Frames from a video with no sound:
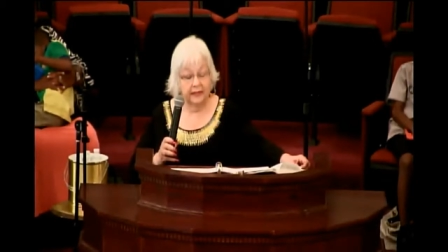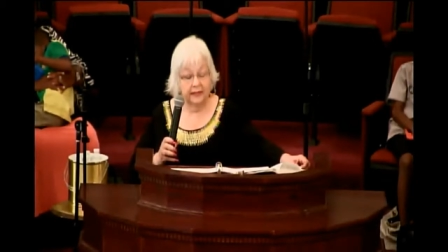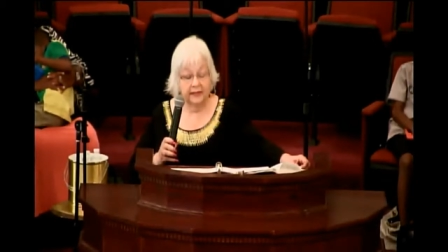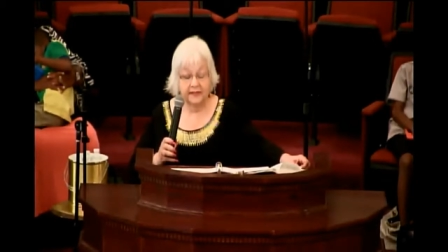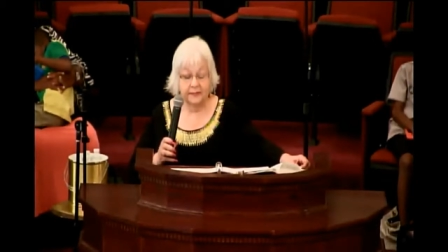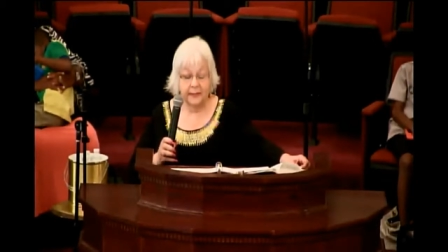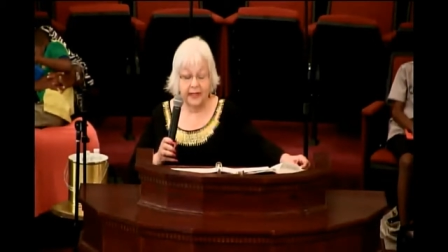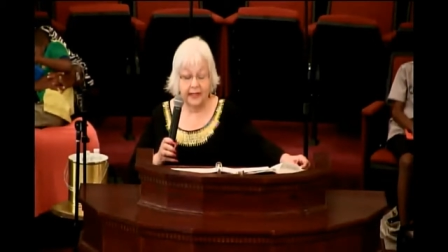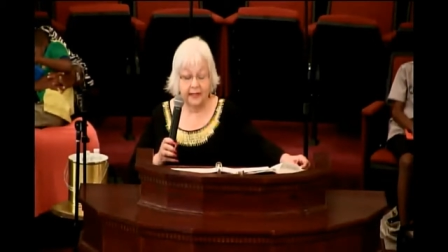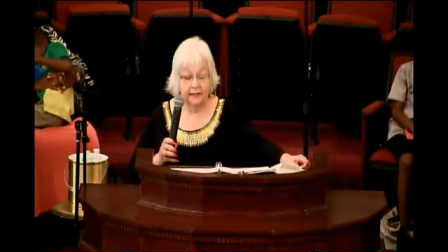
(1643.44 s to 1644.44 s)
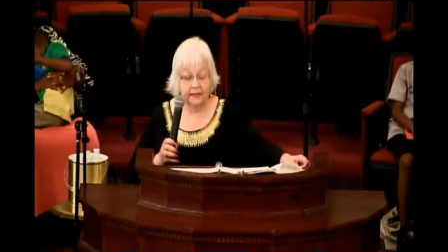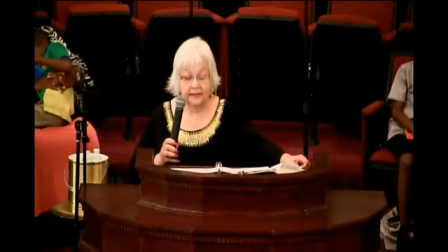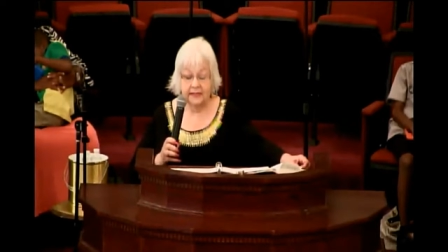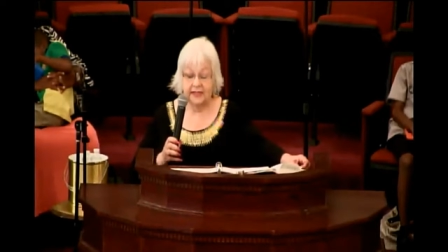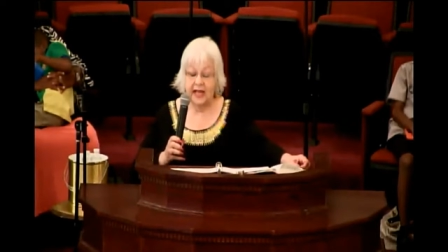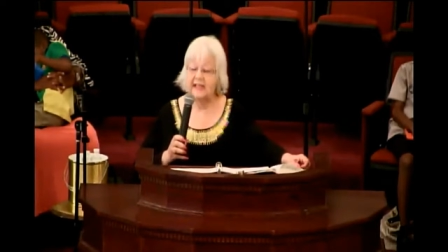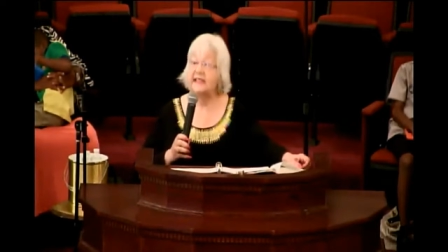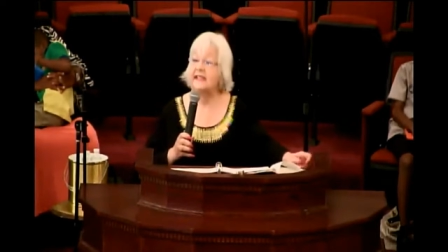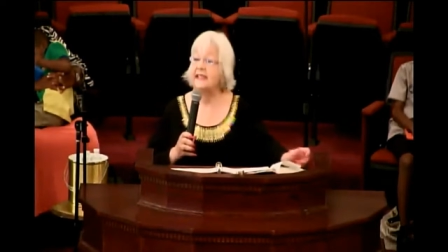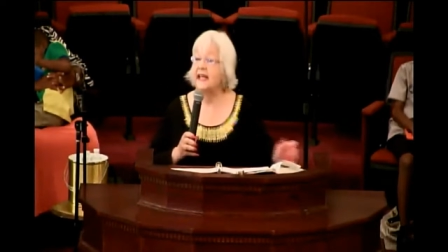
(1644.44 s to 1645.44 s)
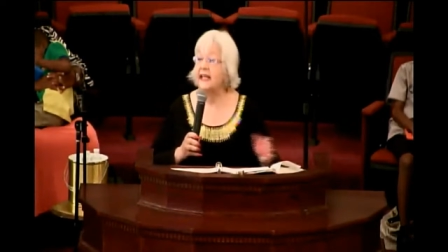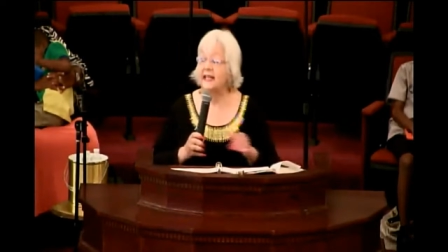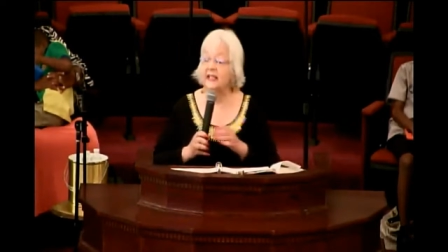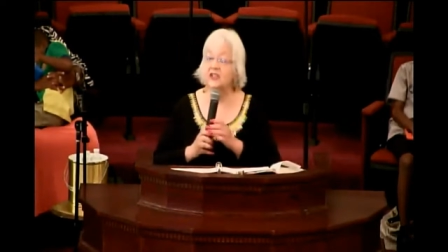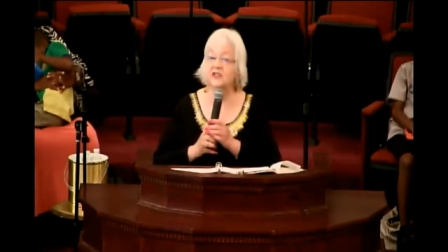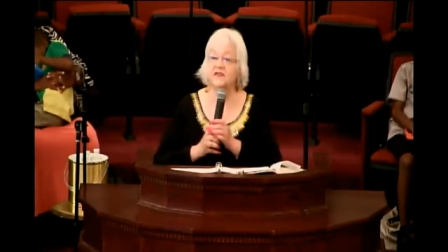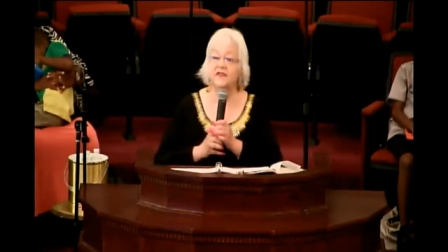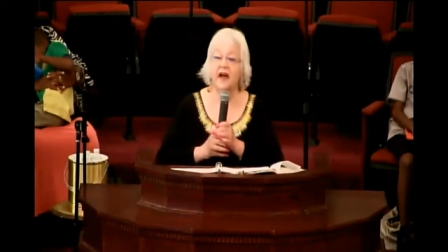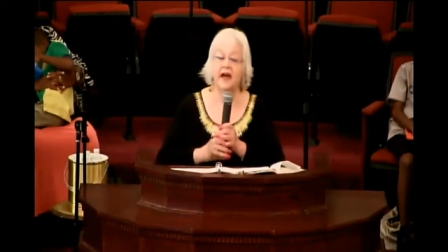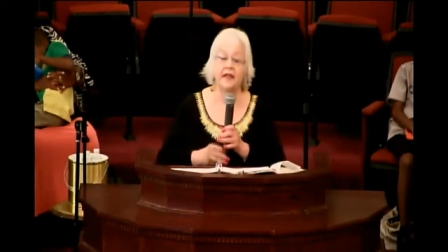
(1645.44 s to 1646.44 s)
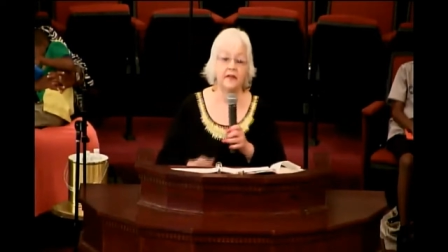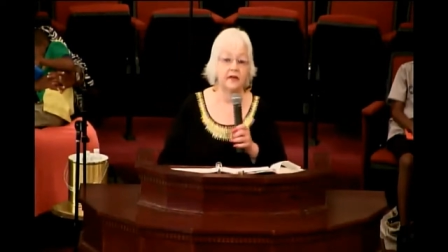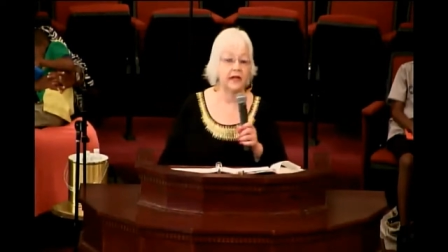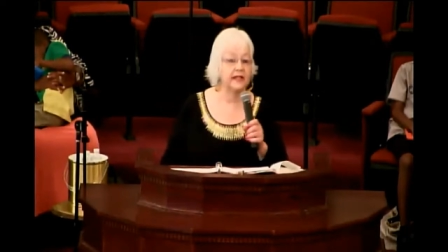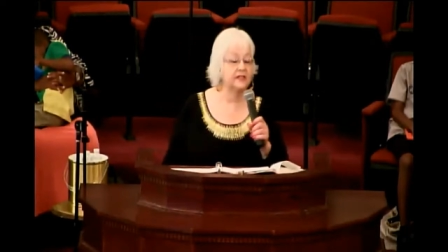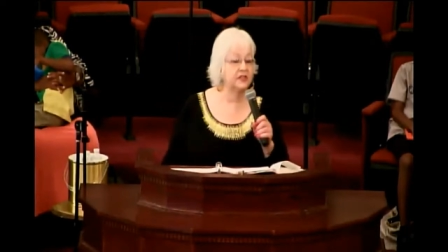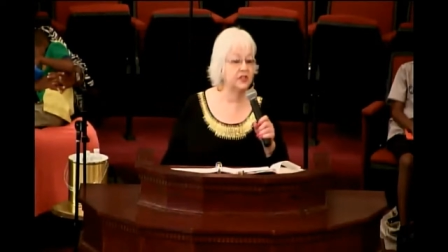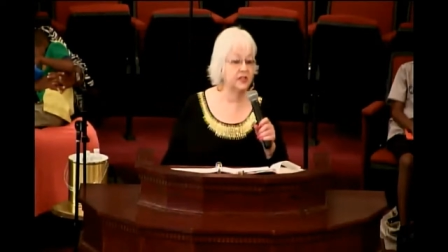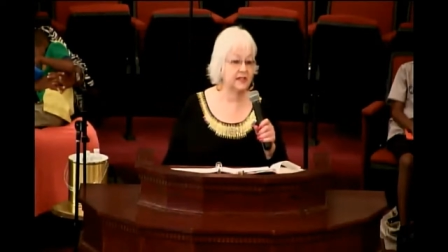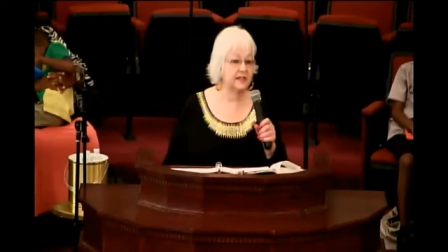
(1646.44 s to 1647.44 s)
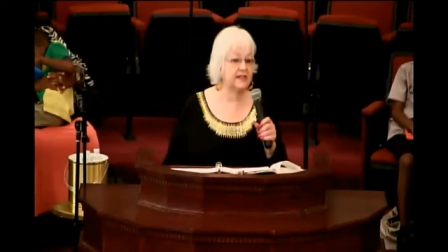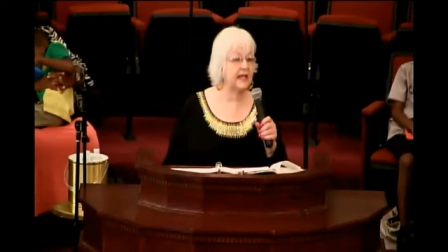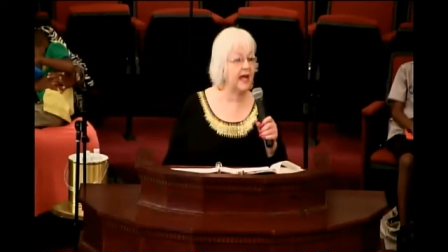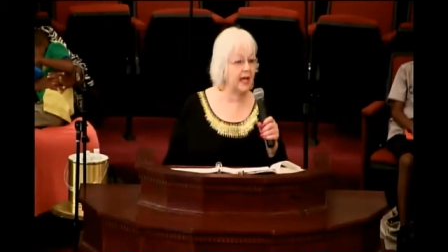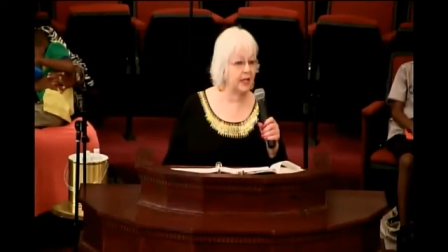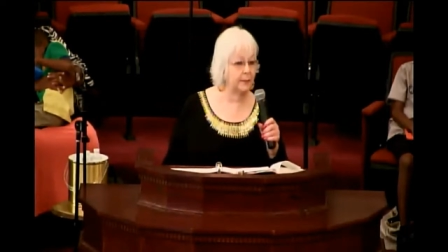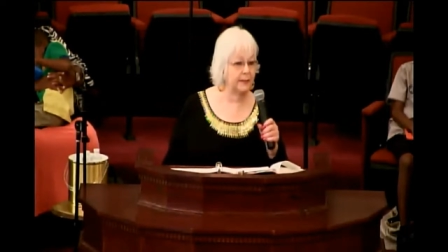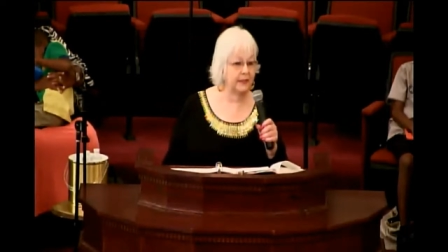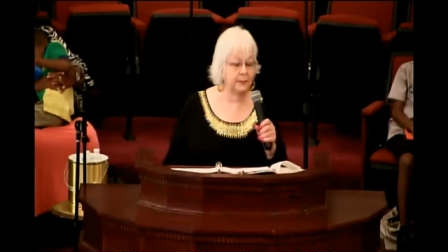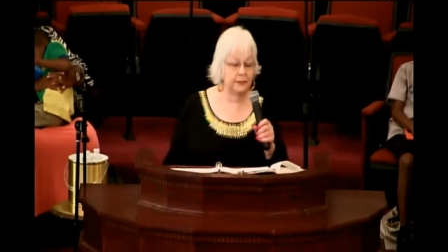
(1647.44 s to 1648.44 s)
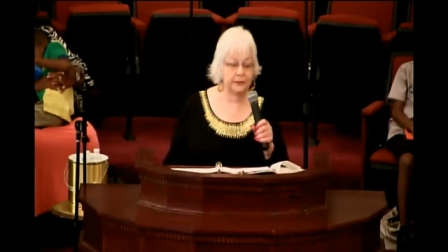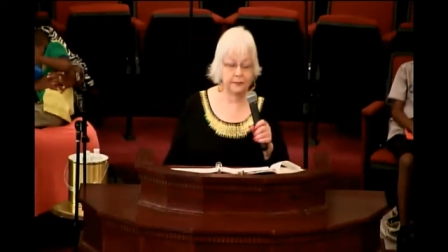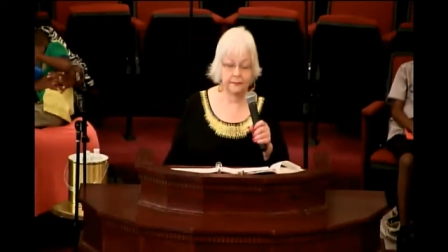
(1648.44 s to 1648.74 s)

This man does not say his father has just died, people.